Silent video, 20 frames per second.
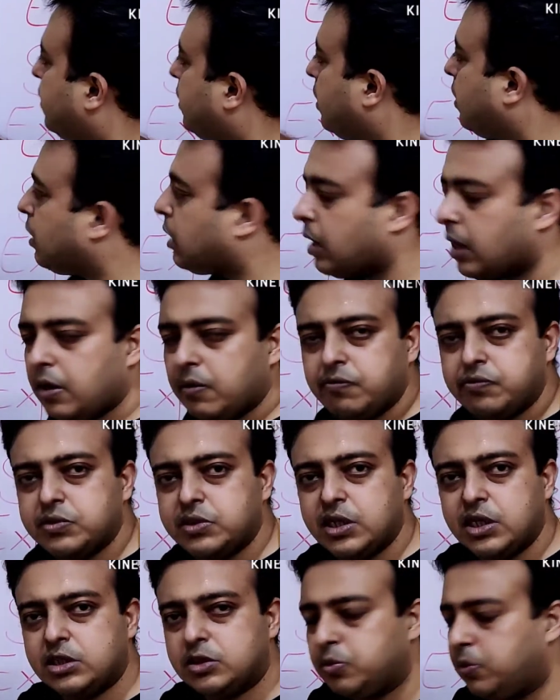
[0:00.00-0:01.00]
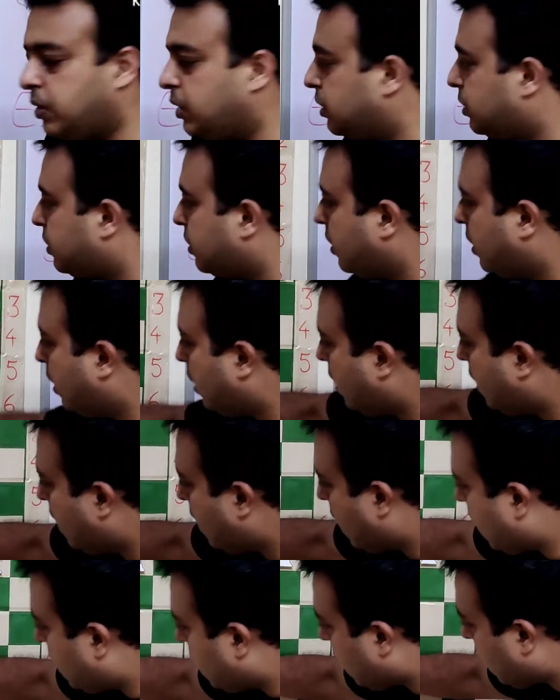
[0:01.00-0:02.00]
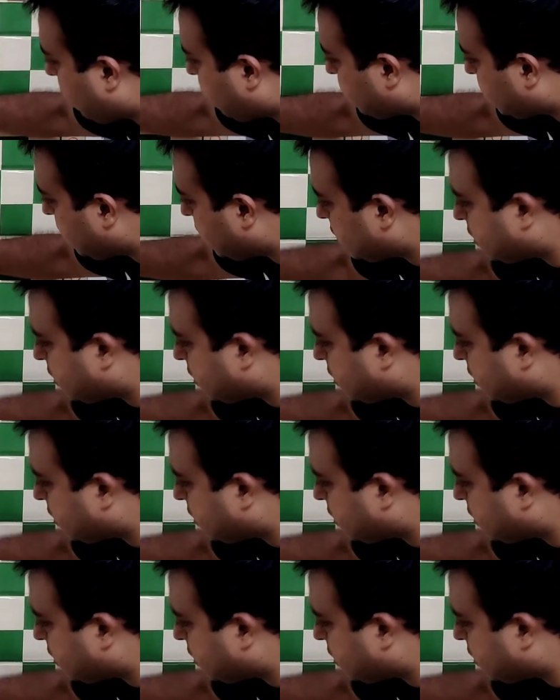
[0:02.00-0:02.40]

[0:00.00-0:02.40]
then kf6 wins, and after